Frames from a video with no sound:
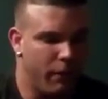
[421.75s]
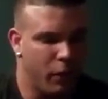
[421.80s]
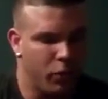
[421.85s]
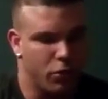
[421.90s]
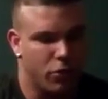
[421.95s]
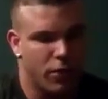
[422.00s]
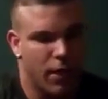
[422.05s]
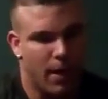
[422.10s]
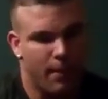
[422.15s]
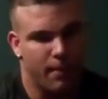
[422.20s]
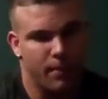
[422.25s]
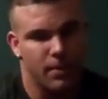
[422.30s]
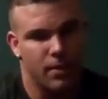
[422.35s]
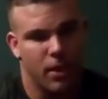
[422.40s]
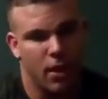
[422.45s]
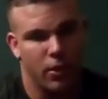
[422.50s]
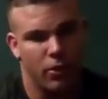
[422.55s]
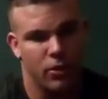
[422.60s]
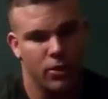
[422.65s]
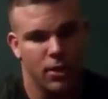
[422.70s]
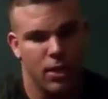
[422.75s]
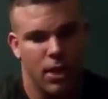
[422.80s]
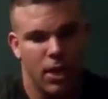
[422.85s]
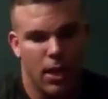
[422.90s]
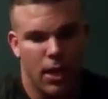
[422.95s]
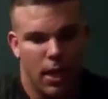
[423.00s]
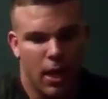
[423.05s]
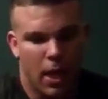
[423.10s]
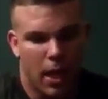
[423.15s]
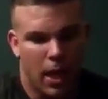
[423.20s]
the future episodes.
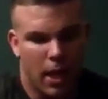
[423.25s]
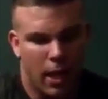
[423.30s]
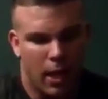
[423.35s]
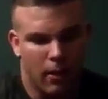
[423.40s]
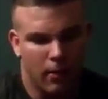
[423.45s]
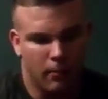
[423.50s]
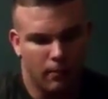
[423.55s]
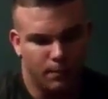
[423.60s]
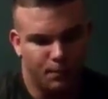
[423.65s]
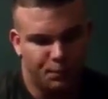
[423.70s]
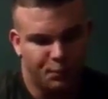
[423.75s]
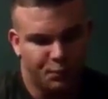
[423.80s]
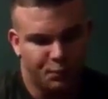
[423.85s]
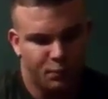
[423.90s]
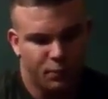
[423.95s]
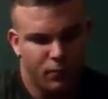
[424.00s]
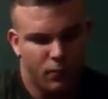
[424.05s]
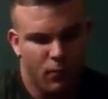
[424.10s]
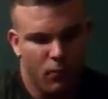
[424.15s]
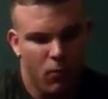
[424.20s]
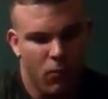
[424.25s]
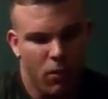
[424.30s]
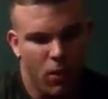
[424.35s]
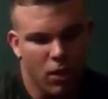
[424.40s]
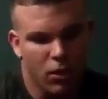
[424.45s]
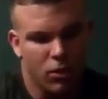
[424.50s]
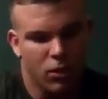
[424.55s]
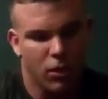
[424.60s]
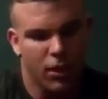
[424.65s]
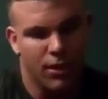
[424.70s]

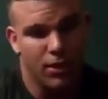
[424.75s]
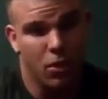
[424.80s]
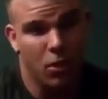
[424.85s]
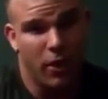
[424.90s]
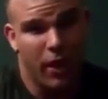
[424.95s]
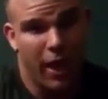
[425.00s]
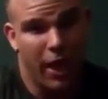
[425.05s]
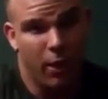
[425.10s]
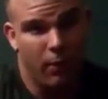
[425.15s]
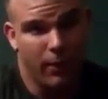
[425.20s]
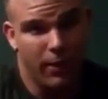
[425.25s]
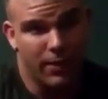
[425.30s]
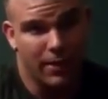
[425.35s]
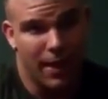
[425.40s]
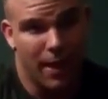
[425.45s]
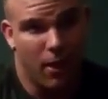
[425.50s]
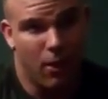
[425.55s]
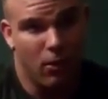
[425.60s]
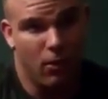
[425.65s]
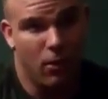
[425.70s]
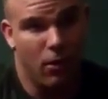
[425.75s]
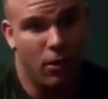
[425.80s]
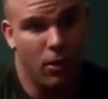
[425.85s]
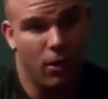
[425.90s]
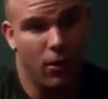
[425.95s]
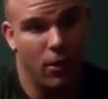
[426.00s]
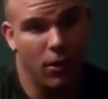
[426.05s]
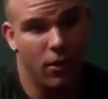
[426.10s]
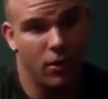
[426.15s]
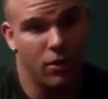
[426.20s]
So let's go to 8 weeks out.
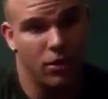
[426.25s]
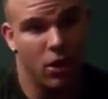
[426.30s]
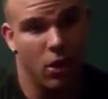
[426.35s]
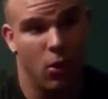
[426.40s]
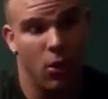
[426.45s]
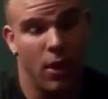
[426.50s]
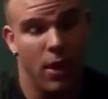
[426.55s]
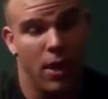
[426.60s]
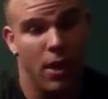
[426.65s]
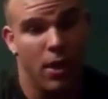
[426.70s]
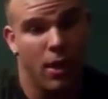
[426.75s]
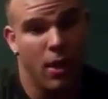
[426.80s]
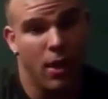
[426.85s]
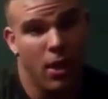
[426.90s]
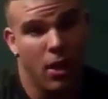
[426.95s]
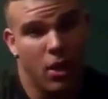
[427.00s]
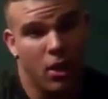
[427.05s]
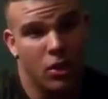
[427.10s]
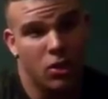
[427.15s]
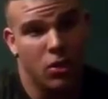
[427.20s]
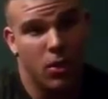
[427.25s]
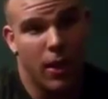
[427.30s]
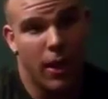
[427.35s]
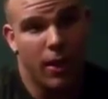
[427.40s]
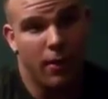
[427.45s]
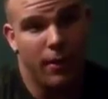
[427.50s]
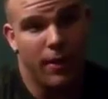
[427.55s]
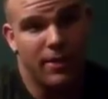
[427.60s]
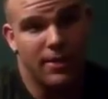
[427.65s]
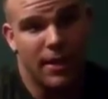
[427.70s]
So
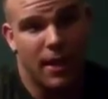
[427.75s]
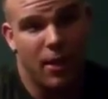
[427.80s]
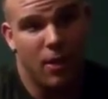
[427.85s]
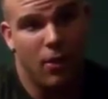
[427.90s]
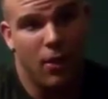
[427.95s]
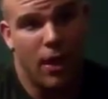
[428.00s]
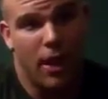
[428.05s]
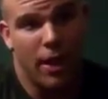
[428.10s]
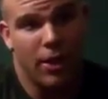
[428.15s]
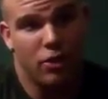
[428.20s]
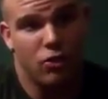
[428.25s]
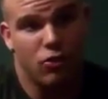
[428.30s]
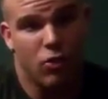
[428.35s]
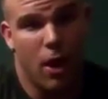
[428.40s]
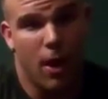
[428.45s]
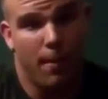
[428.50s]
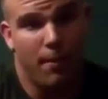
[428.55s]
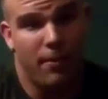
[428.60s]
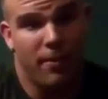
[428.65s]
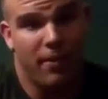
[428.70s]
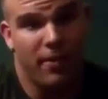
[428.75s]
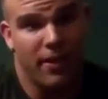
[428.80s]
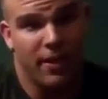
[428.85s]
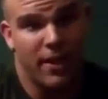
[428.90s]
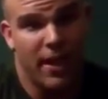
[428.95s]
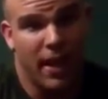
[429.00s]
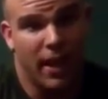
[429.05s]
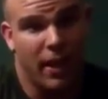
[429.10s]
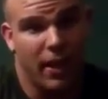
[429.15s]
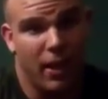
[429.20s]
8 weeks out, I dropped the
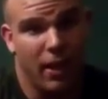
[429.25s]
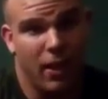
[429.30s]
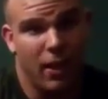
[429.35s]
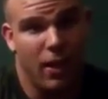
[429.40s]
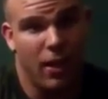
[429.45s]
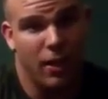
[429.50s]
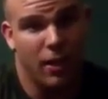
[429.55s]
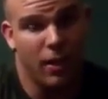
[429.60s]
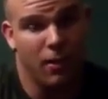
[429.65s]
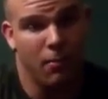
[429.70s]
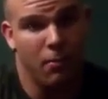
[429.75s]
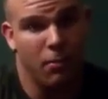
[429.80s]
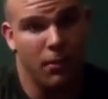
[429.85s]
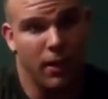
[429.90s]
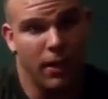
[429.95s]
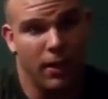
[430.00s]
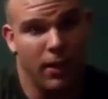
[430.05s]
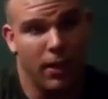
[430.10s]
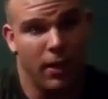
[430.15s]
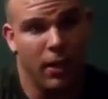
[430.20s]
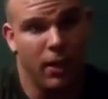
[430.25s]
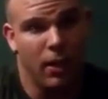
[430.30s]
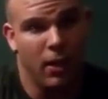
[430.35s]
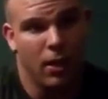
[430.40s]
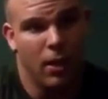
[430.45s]
DECA completely.